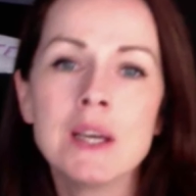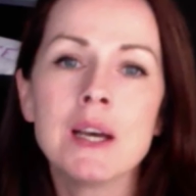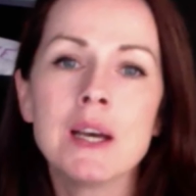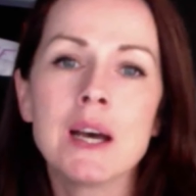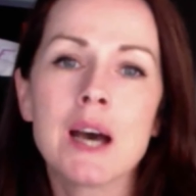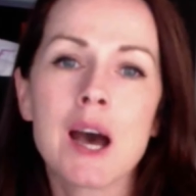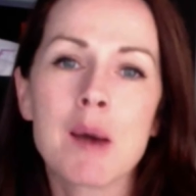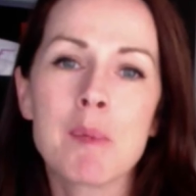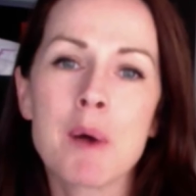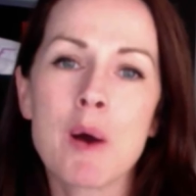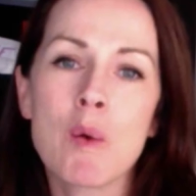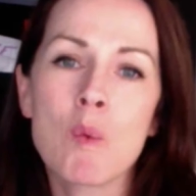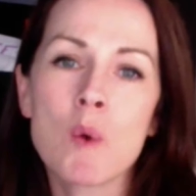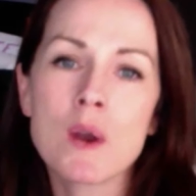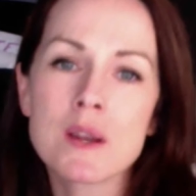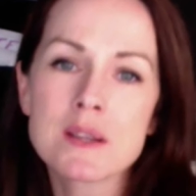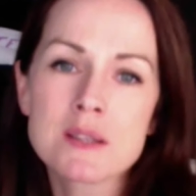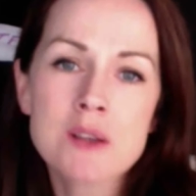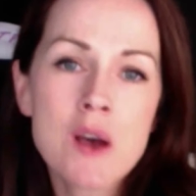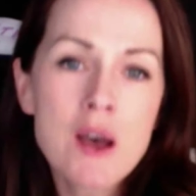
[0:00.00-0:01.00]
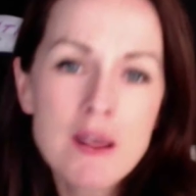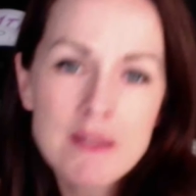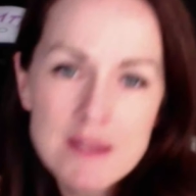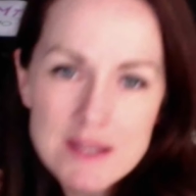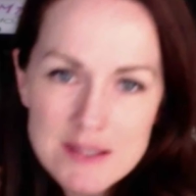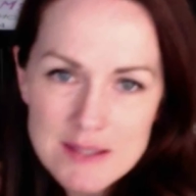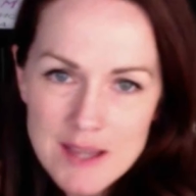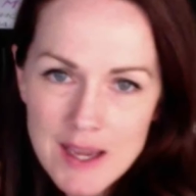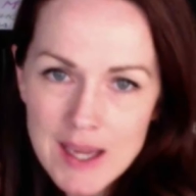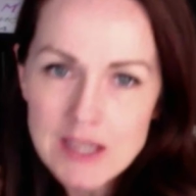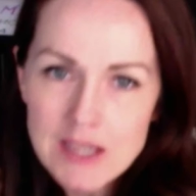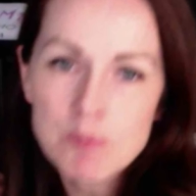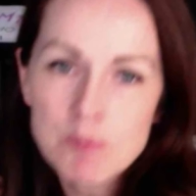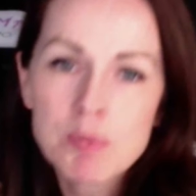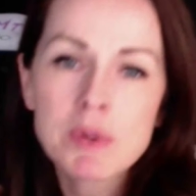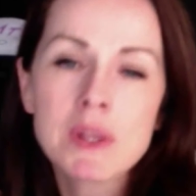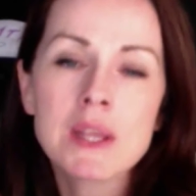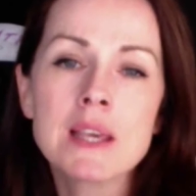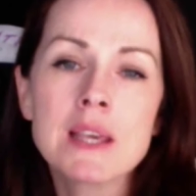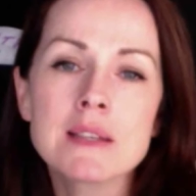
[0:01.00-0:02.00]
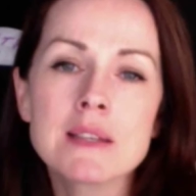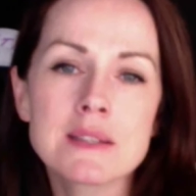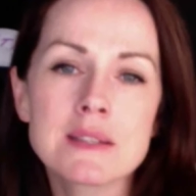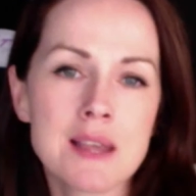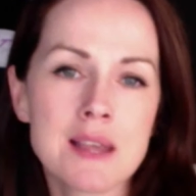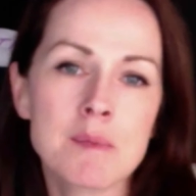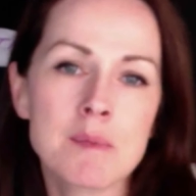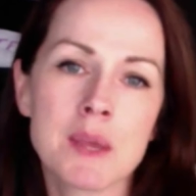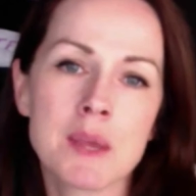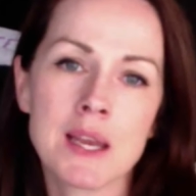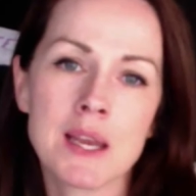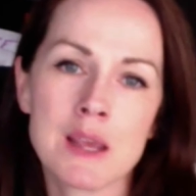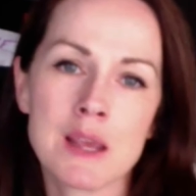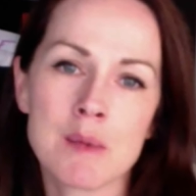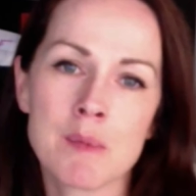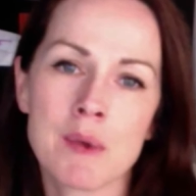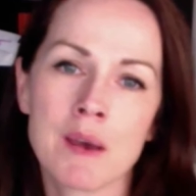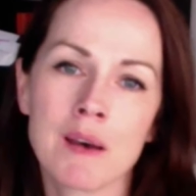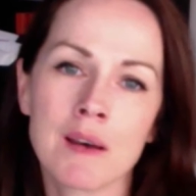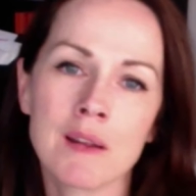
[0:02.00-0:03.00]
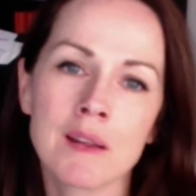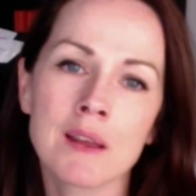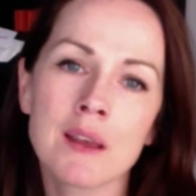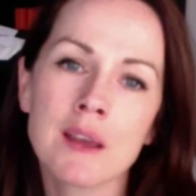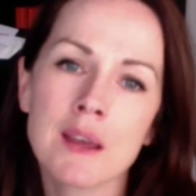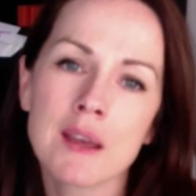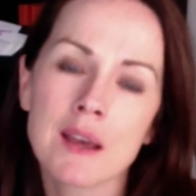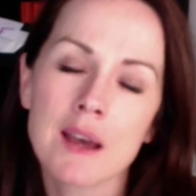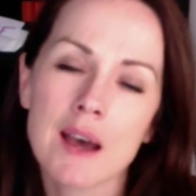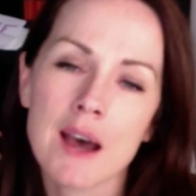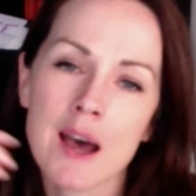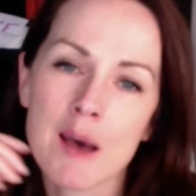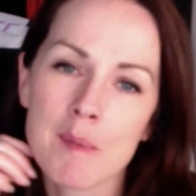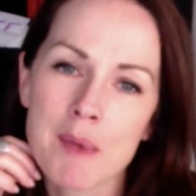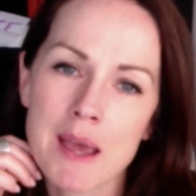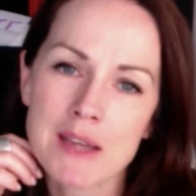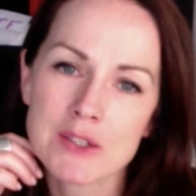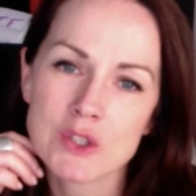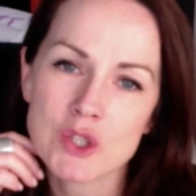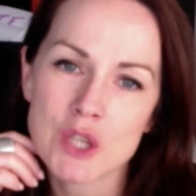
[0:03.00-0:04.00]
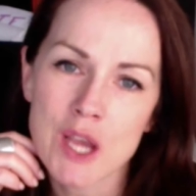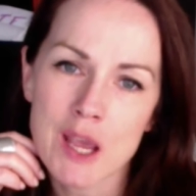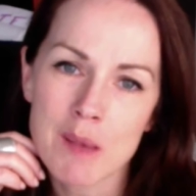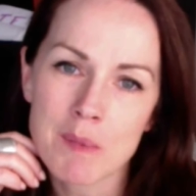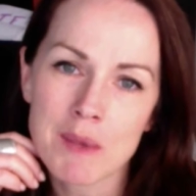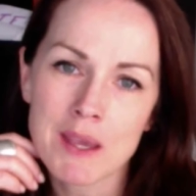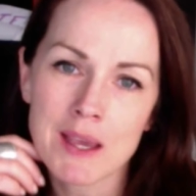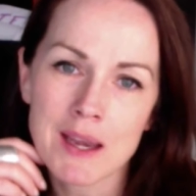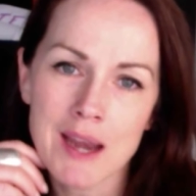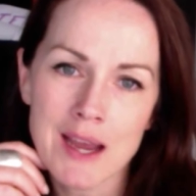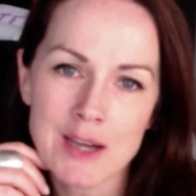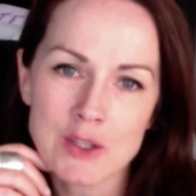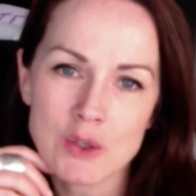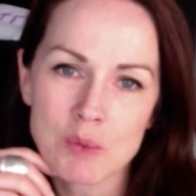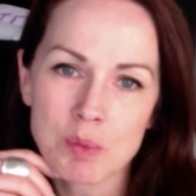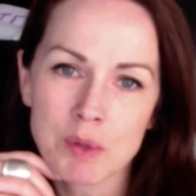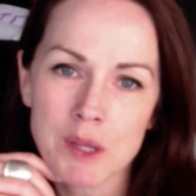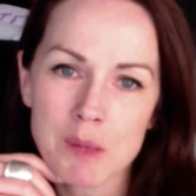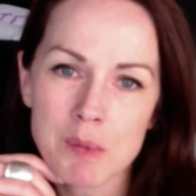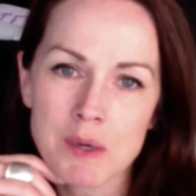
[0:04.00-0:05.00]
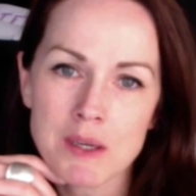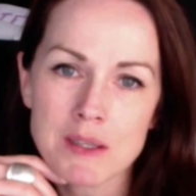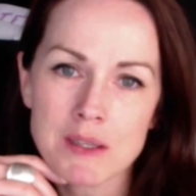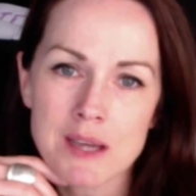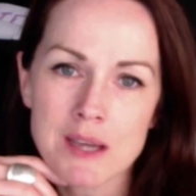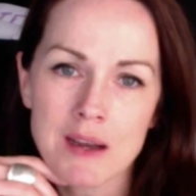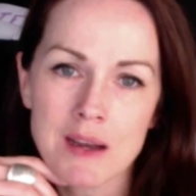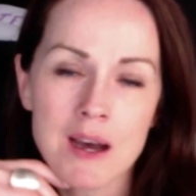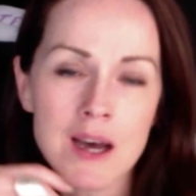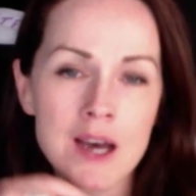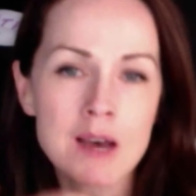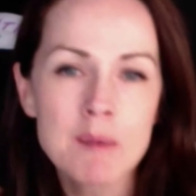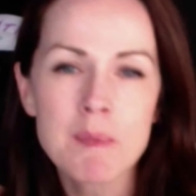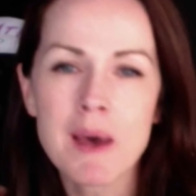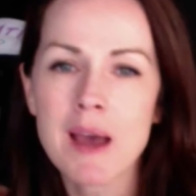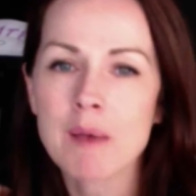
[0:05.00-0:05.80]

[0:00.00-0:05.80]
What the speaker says: about what is on the site, please send me an email at jamie@actorplaybook.com. I